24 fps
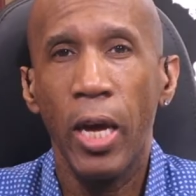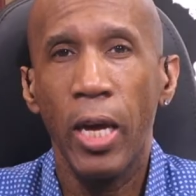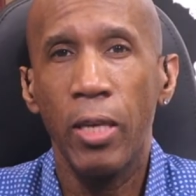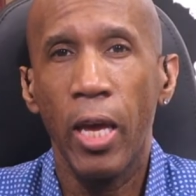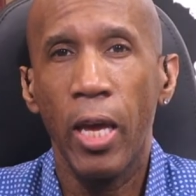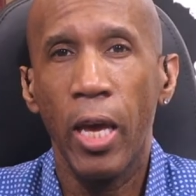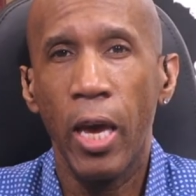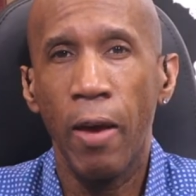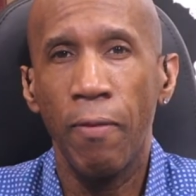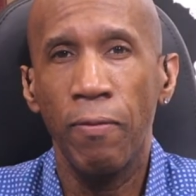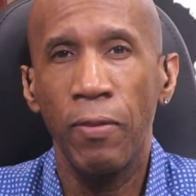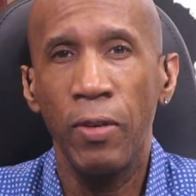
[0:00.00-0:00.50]

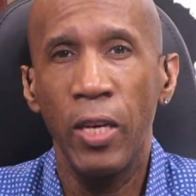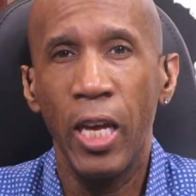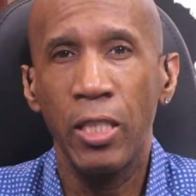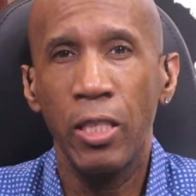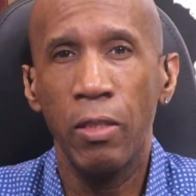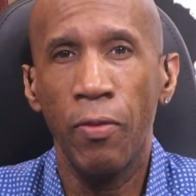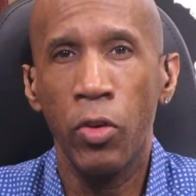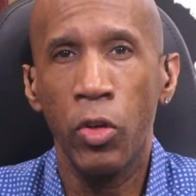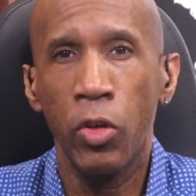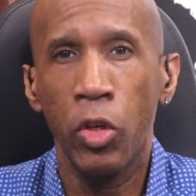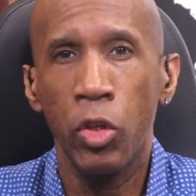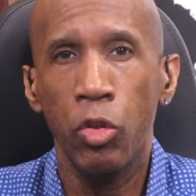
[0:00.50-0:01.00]
they have less
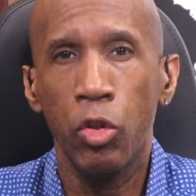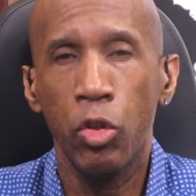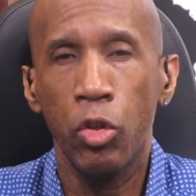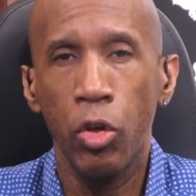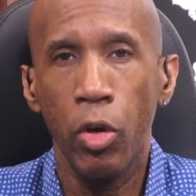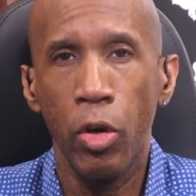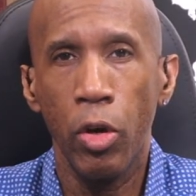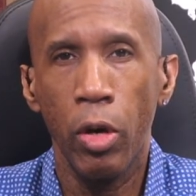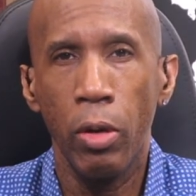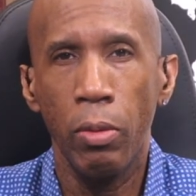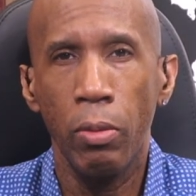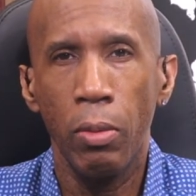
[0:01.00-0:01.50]
of a
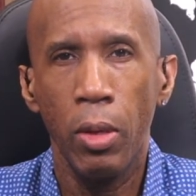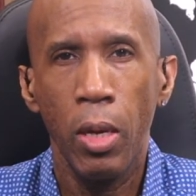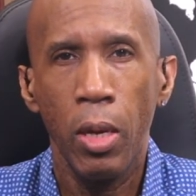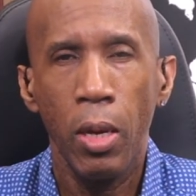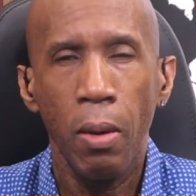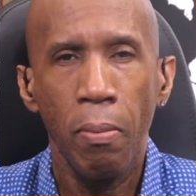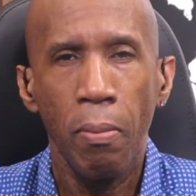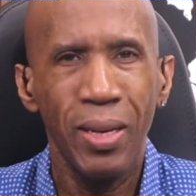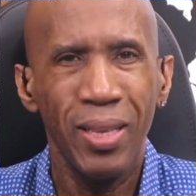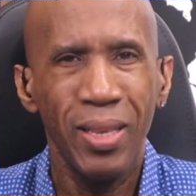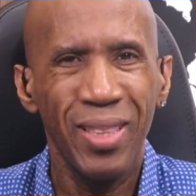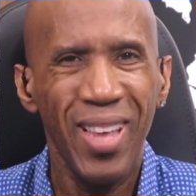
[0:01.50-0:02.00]
concern,
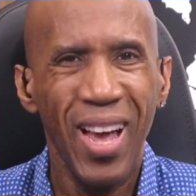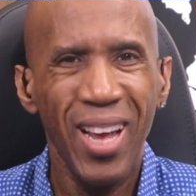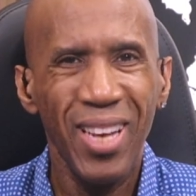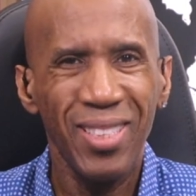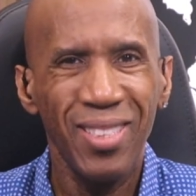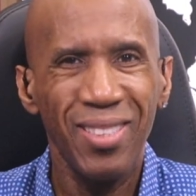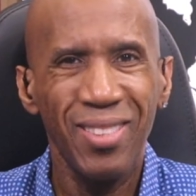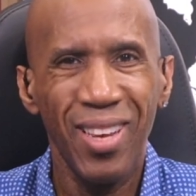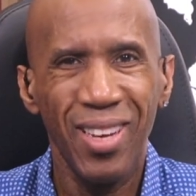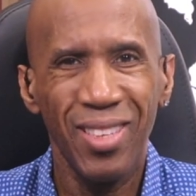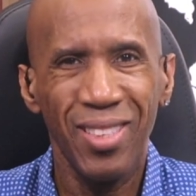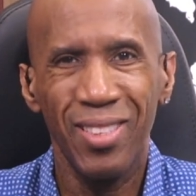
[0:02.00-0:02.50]
but
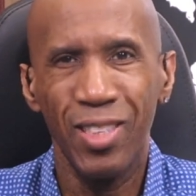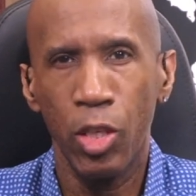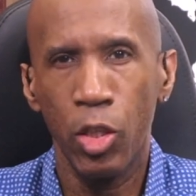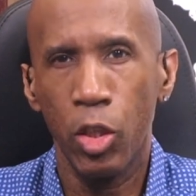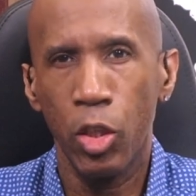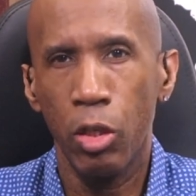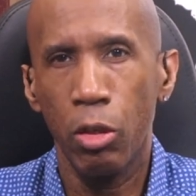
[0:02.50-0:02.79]
that's not the